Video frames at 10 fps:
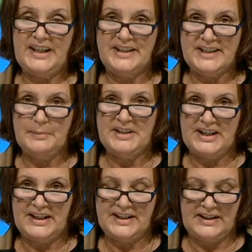
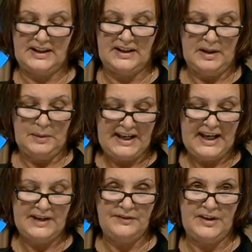intimidating
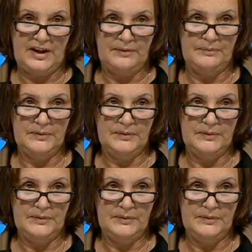behaviour.